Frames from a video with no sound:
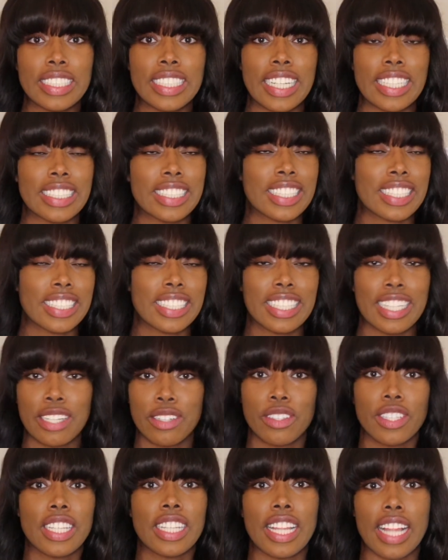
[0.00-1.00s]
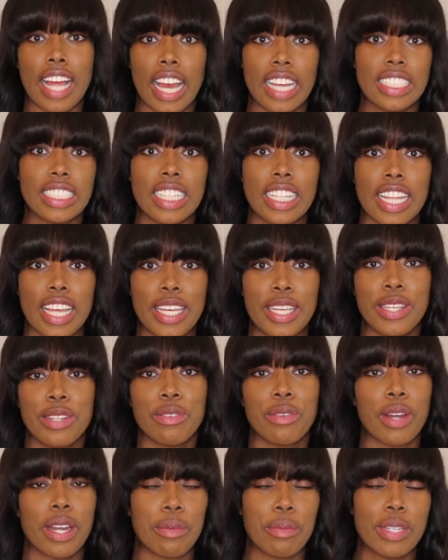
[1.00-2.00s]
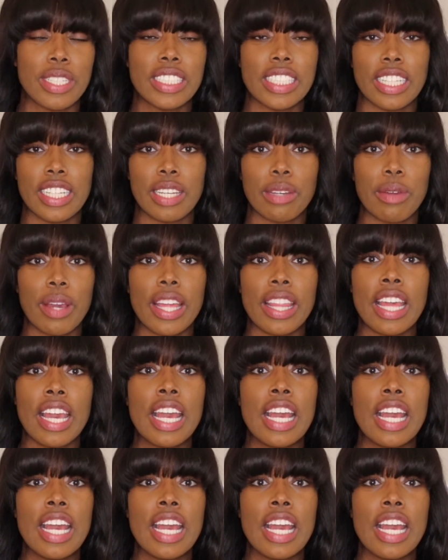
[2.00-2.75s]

That's literally the last thing that you want to be dealing with.